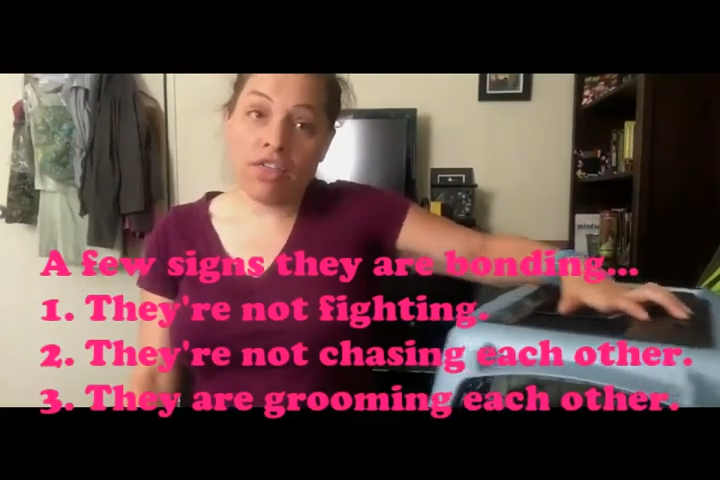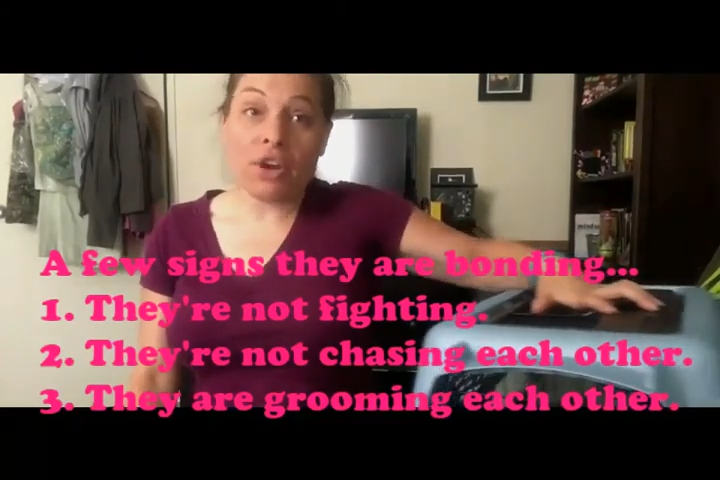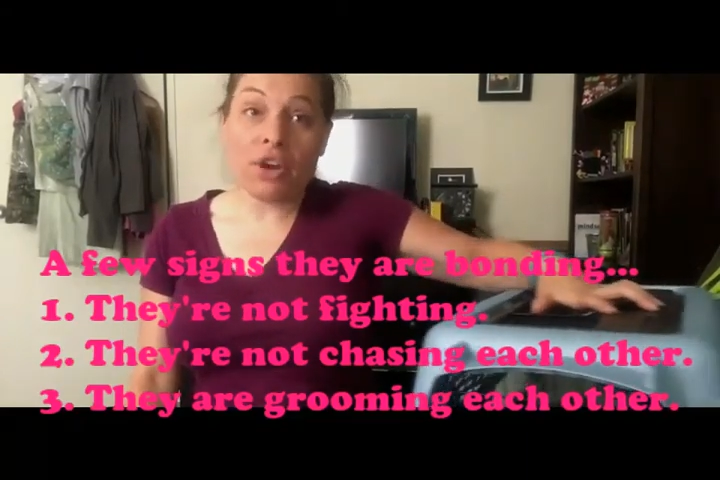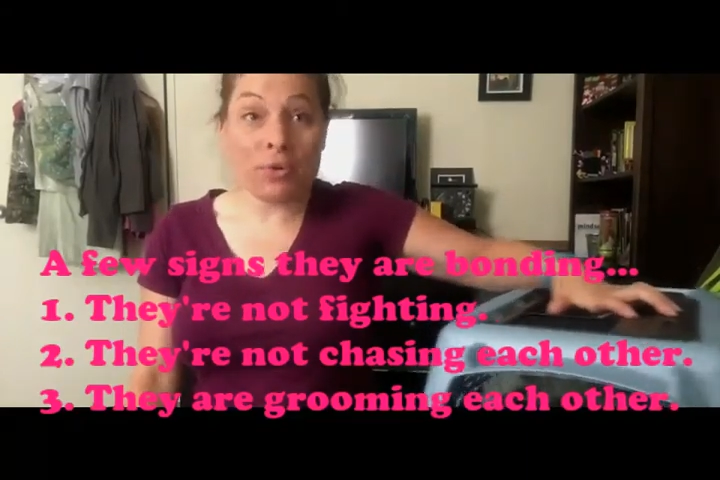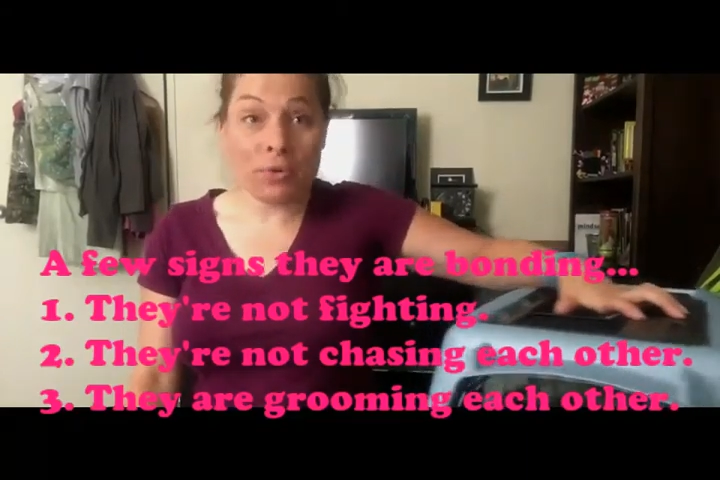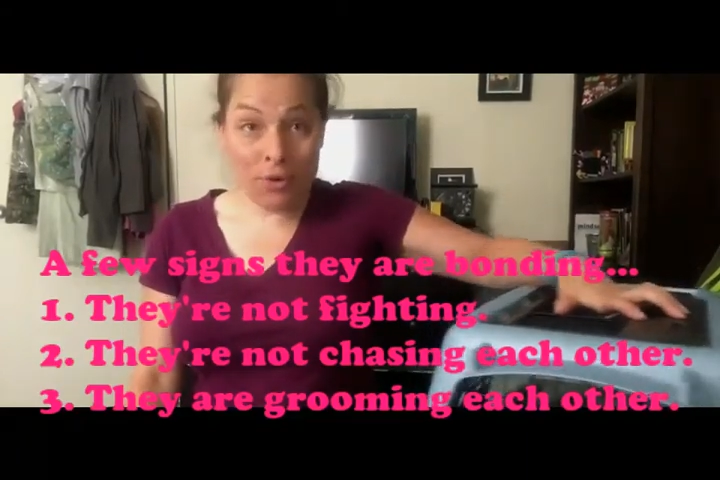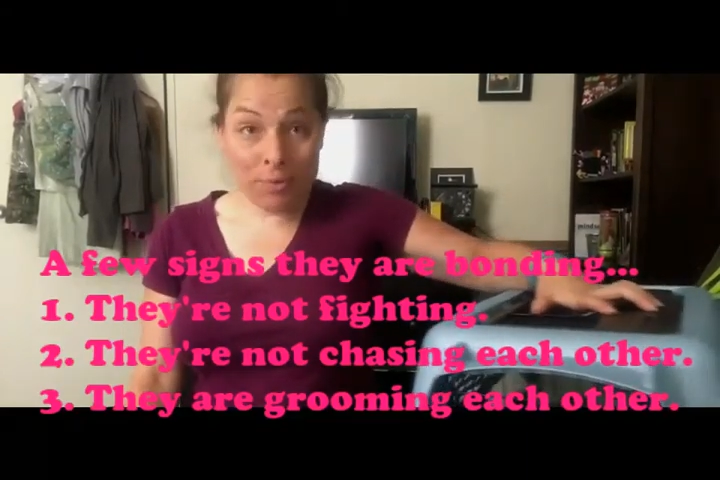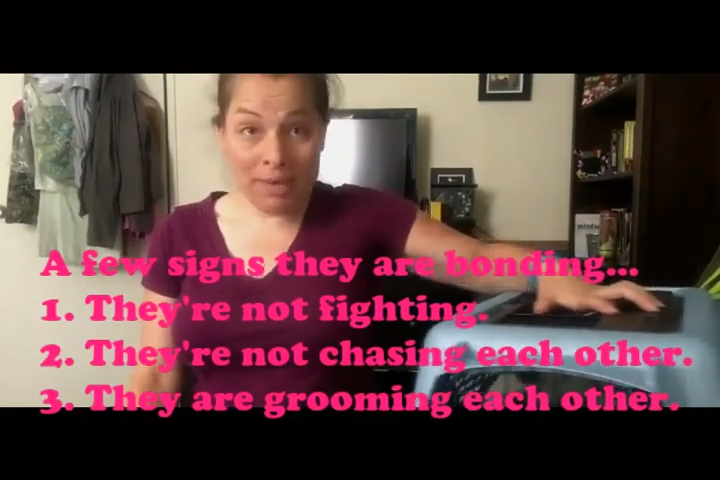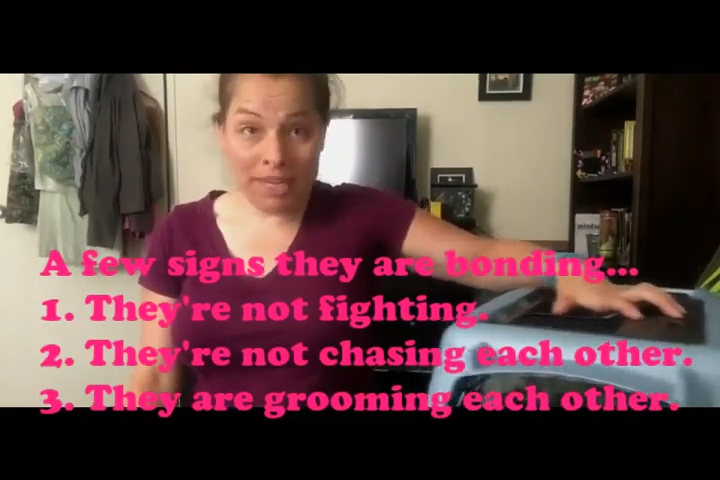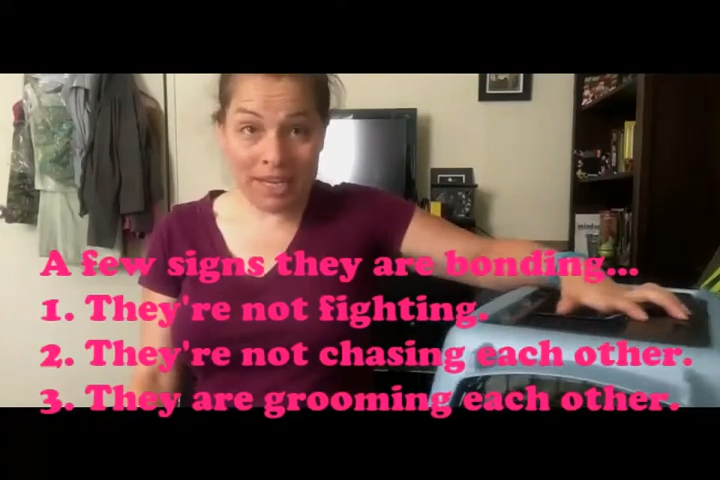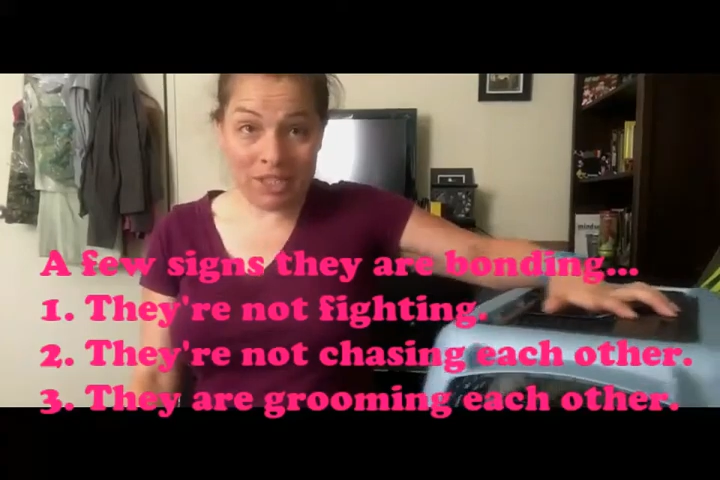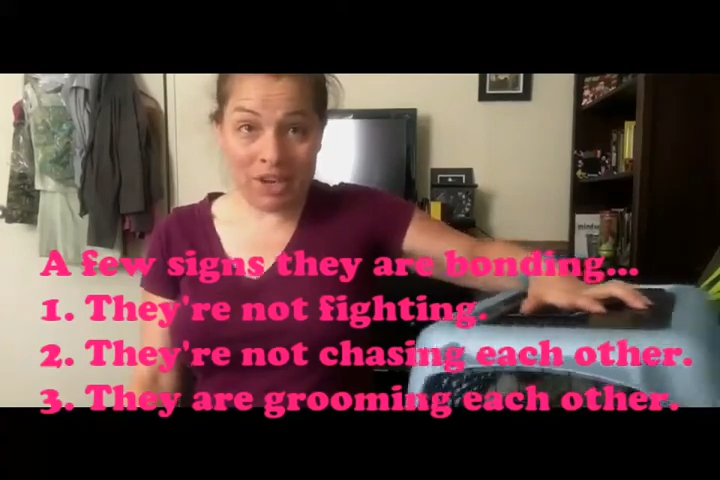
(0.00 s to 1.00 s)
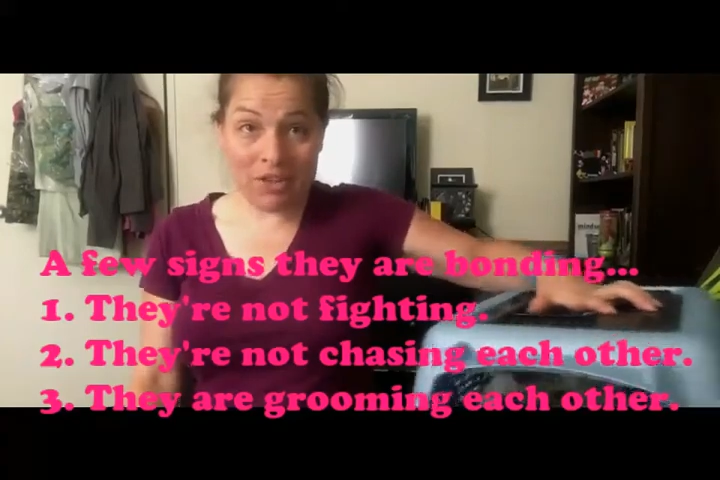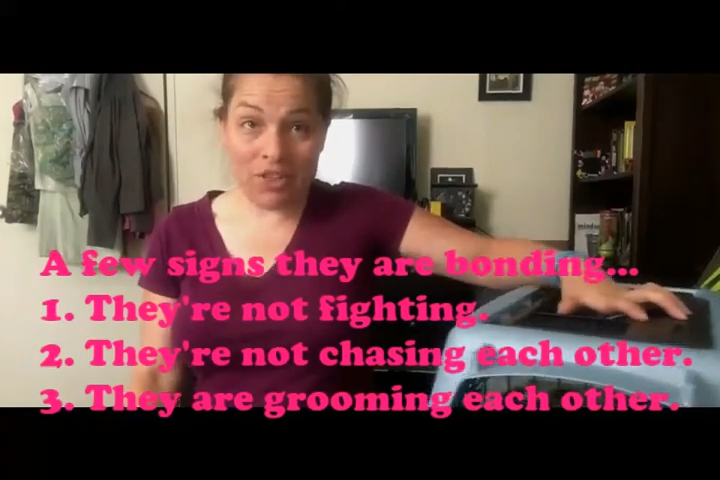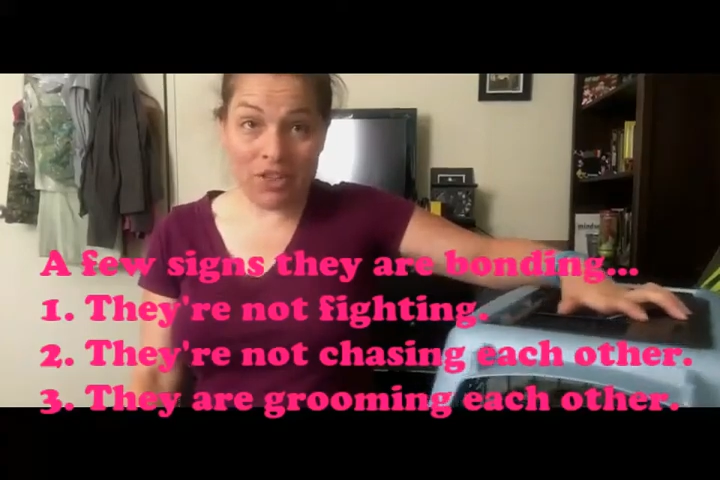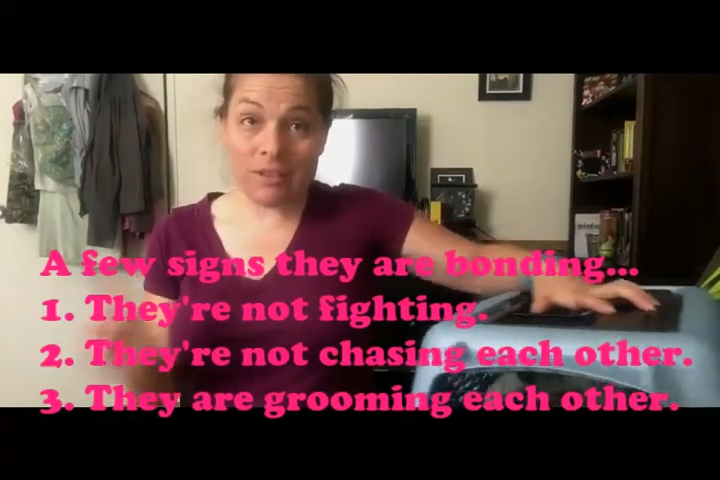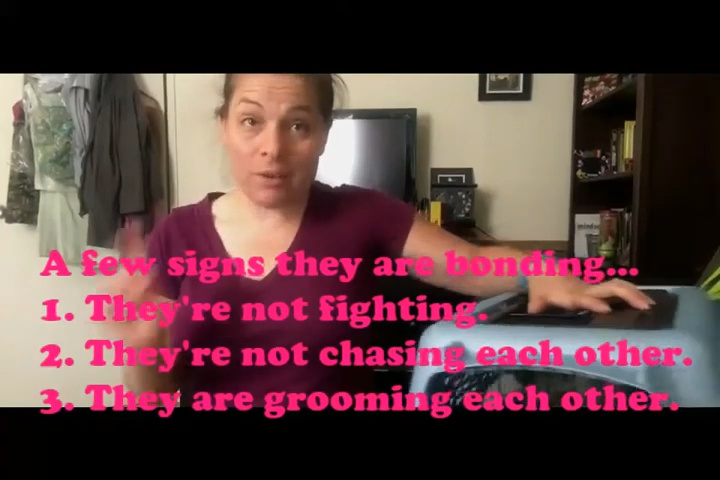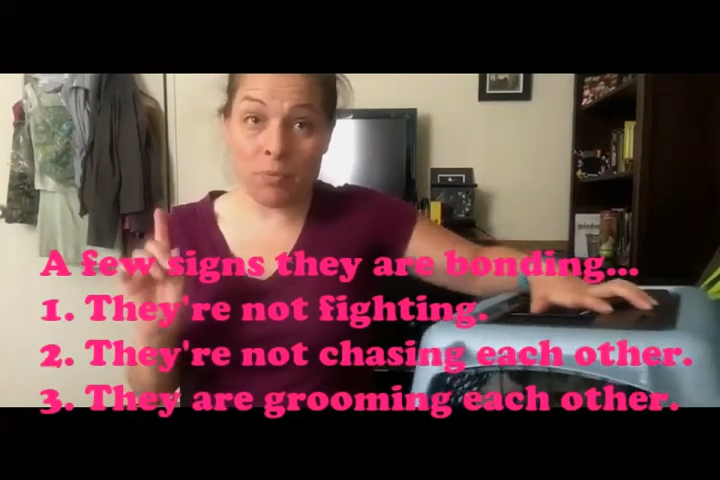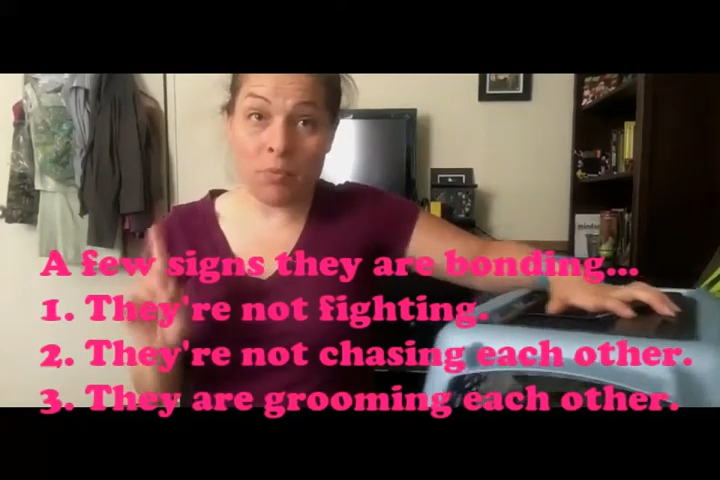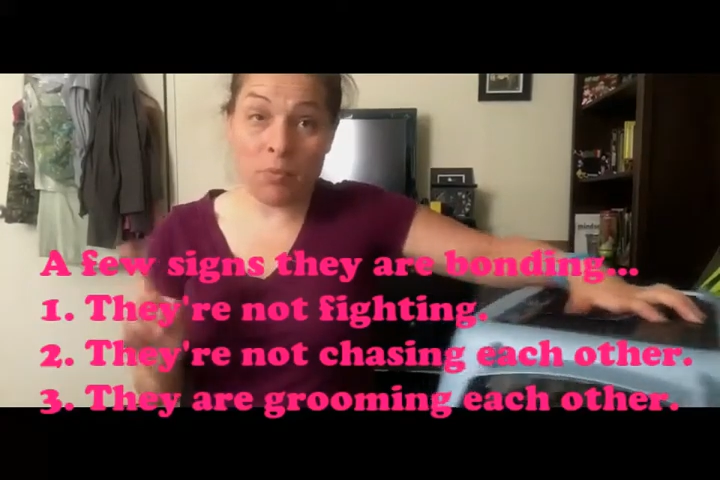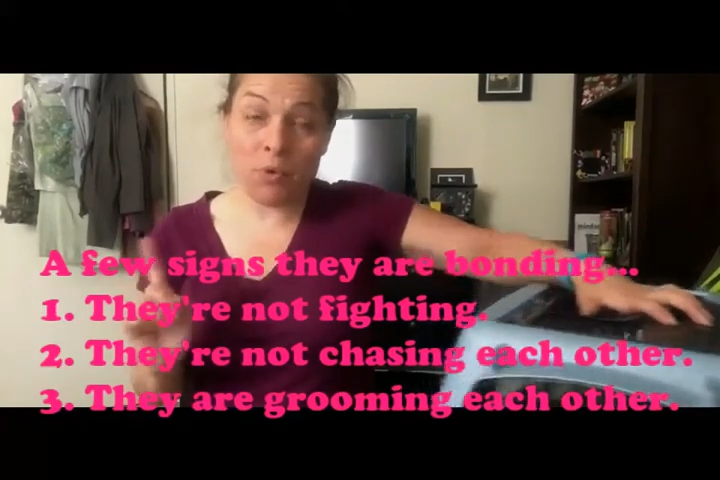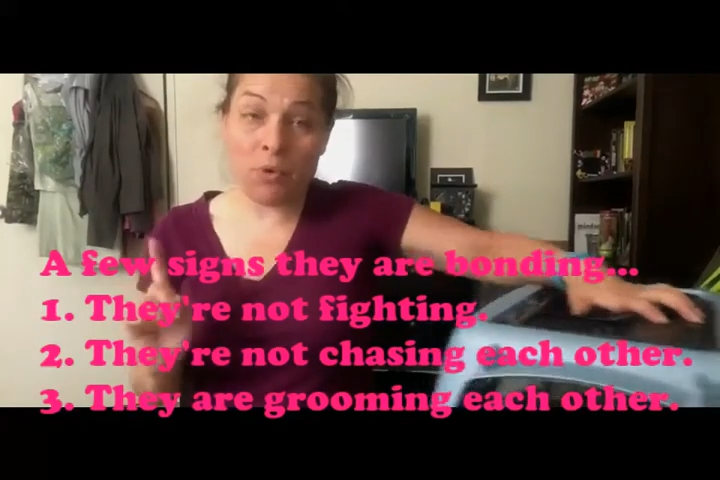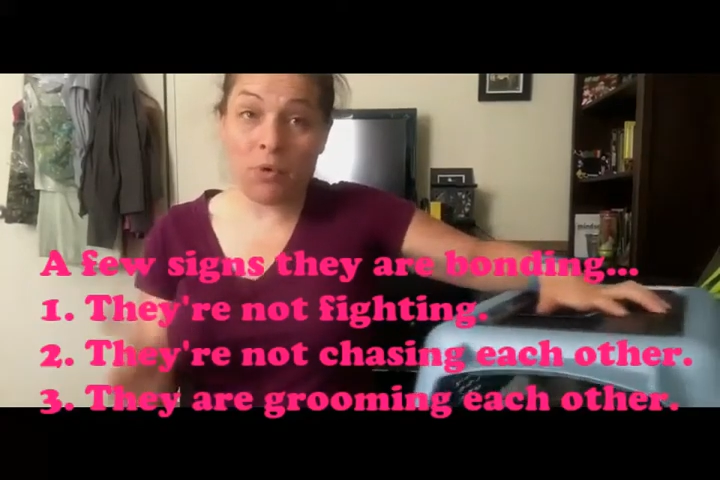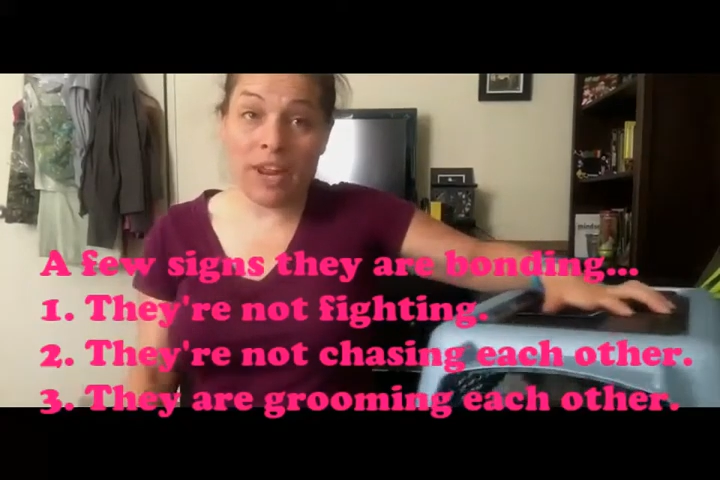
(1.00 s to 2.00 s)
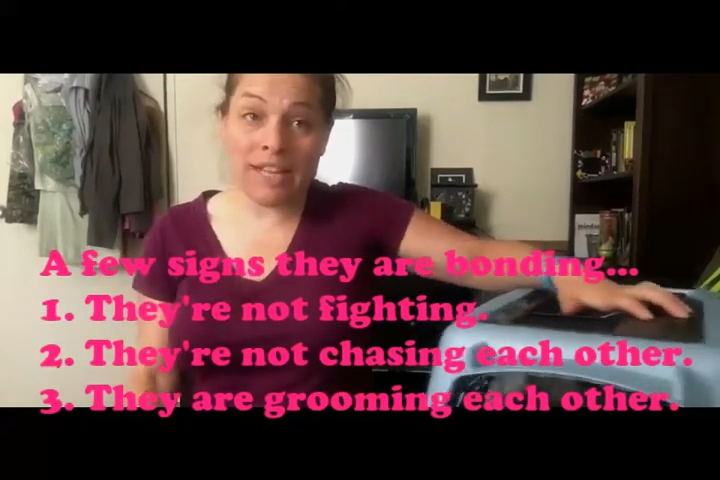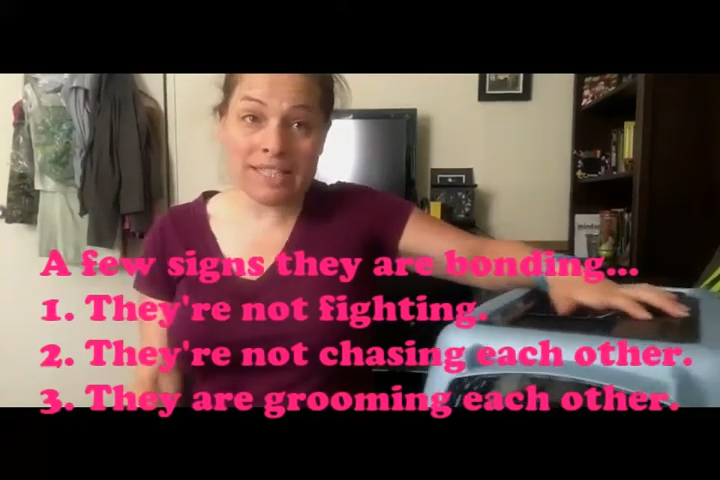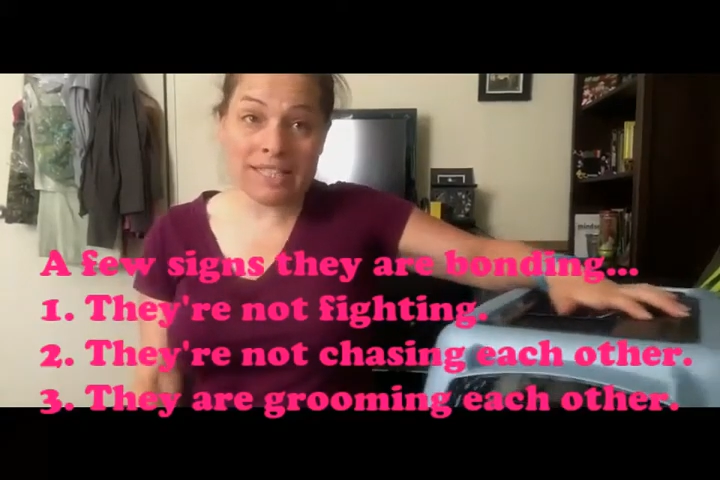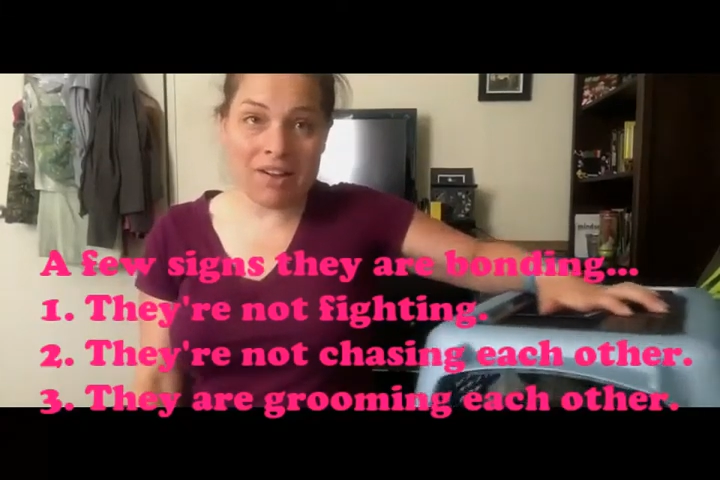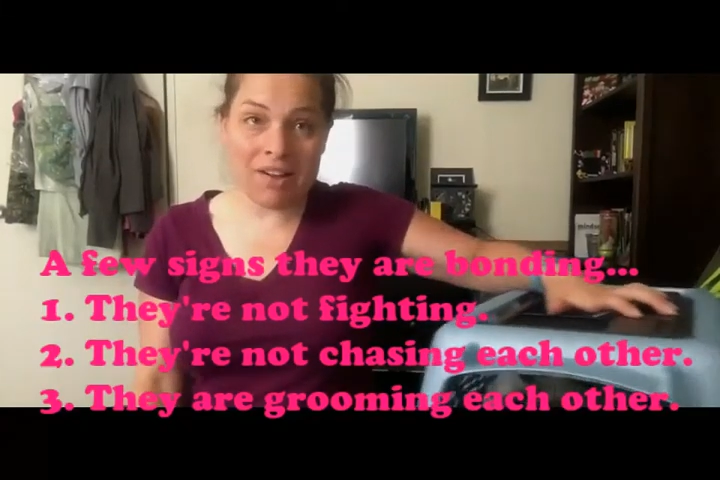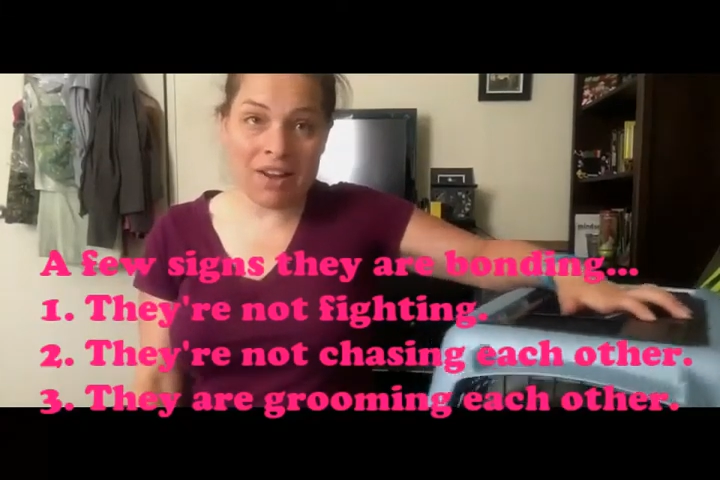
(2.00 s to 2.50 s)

They're grooming each other. That's a great